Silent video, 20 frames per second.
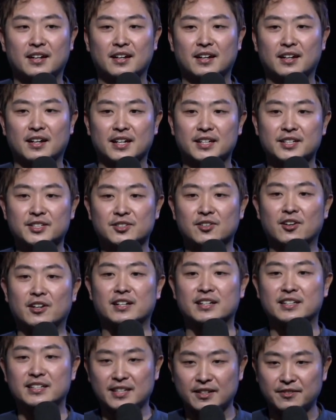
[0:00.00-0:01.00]
a
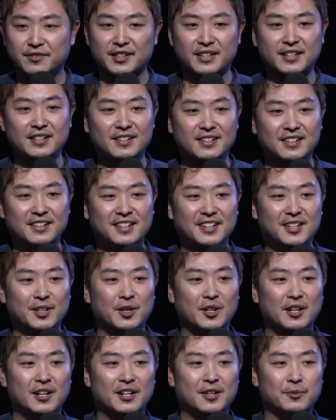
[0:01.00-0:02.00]
given.
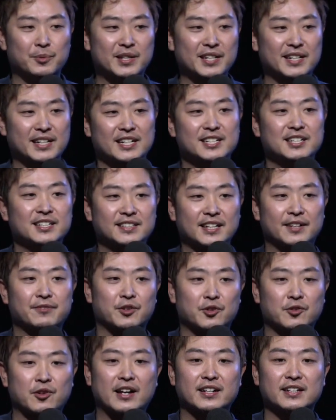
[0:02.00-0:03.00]
We can actually take for
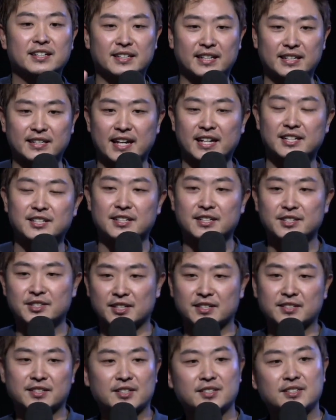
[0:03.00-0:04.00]
granted that actually
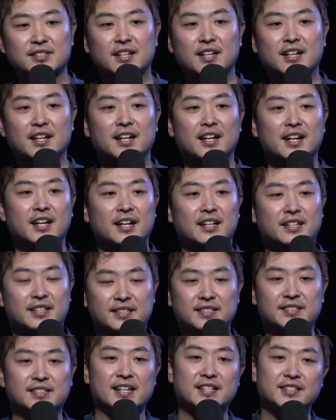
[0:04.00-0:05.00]
Jesus, He
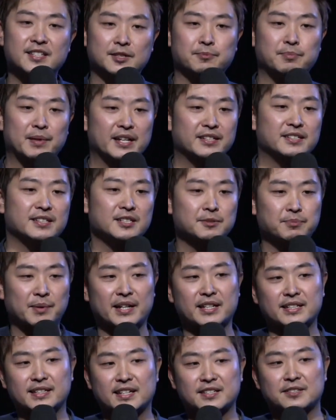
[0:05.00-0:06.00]
sends His blessings, but
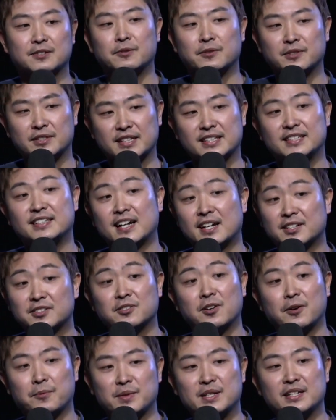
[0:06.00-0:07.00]
it does
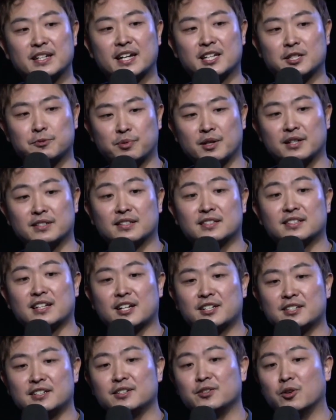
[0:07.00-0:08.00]
not mean that His presence
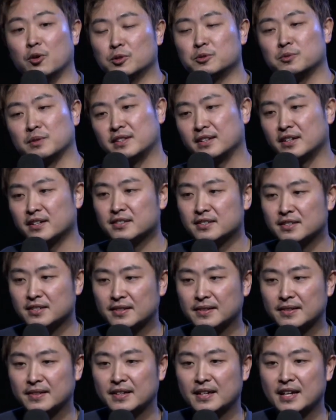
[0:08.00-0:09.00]
actually goes with us.
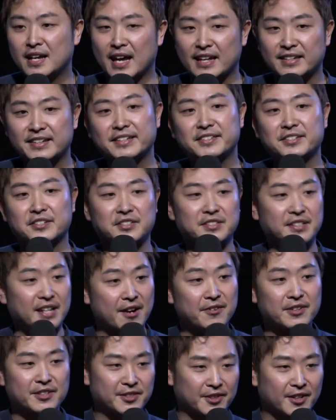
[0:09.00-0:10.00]
And that's a
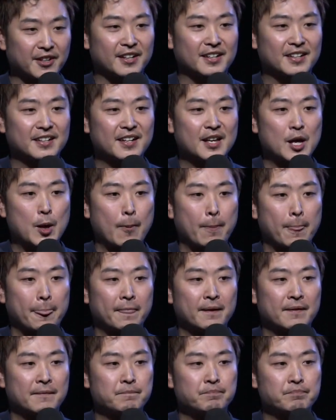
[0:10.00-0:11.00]
scary thought.
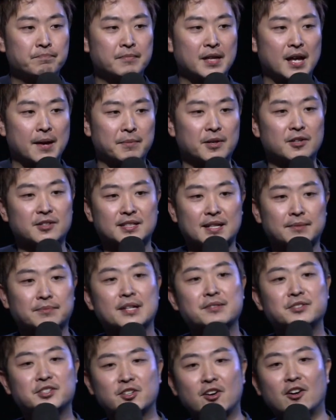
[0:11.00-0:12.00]
Because
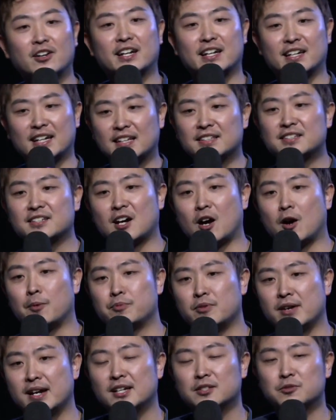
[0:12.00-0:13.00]
sometimes God can answer our
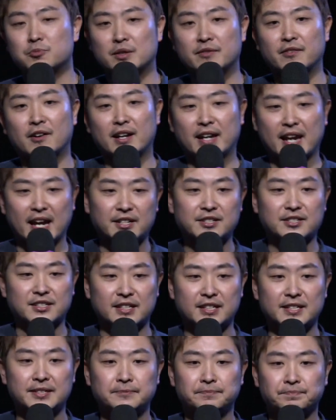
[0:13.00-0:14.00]
prayers without
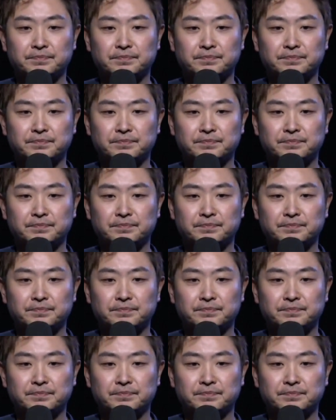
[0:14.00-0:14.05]
actually